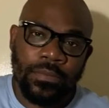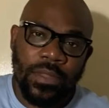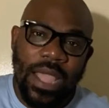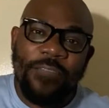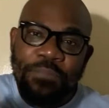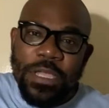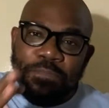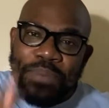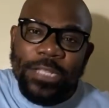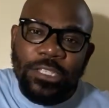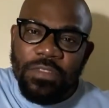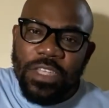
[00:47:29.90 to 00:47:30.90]
I've been
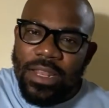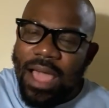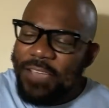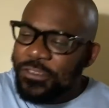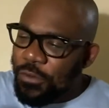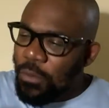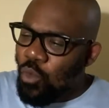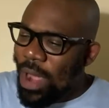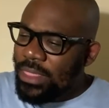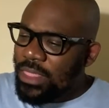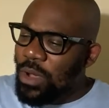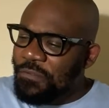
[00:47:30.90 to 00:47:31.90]
part of their lives from
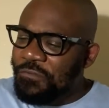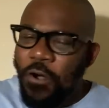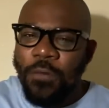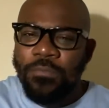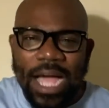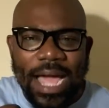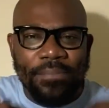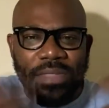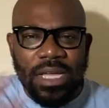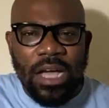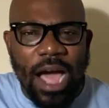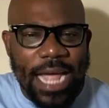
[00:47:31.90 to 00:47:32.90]
when they were formed. I am
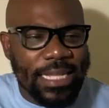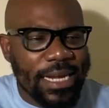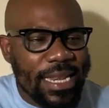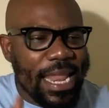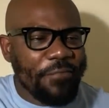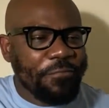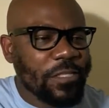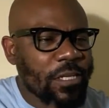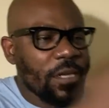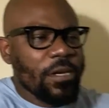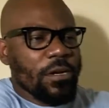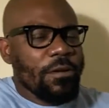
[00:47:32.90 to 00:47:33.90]
the guy that
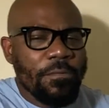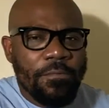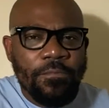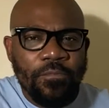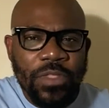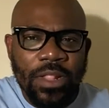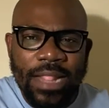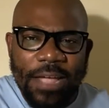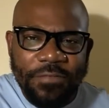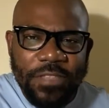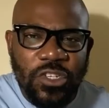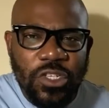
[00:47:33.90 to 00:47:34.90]

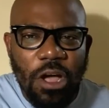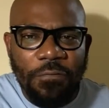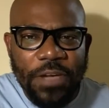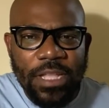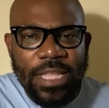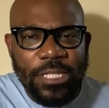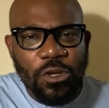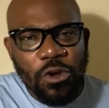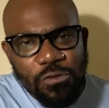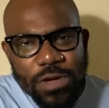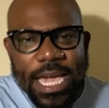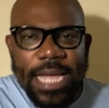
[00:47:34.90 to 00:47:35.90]
left the stuff in there to
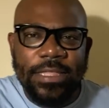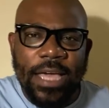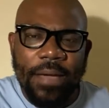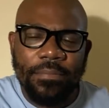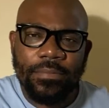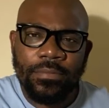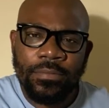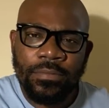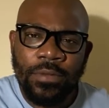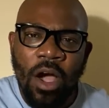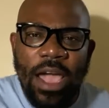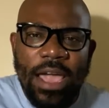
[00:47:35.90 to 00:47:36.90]
create them.
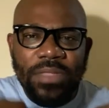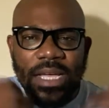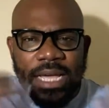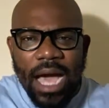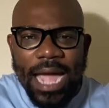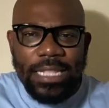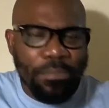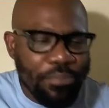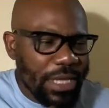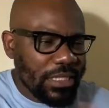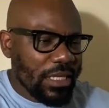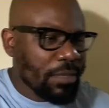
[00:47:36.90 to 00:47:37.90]
I am the guy that
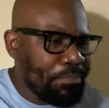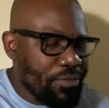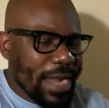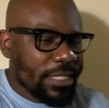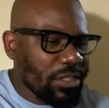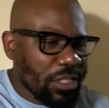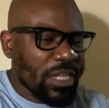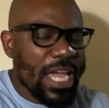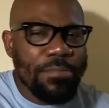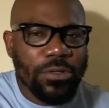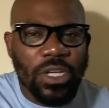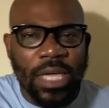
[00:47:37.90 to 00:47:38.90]
brings the bread to the
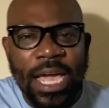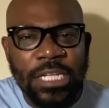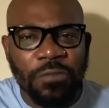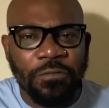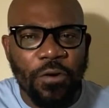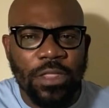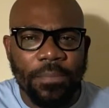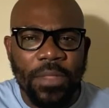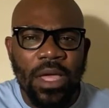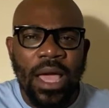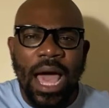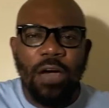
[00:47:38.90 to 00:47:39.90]
table to cater for them.
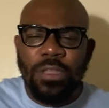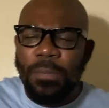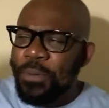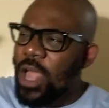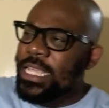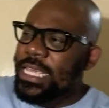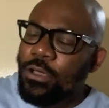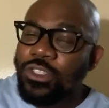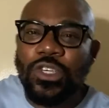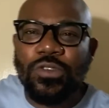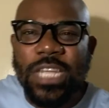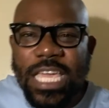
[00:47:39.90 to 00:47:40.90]
How the bloody hell do
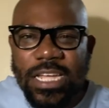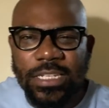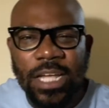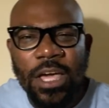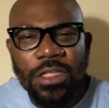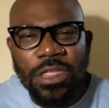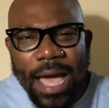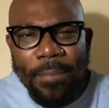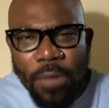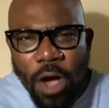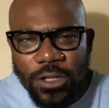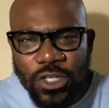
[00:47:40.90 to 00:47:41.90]
you need that
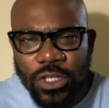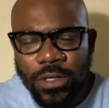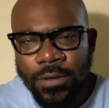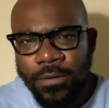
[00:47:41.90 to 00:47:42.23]
much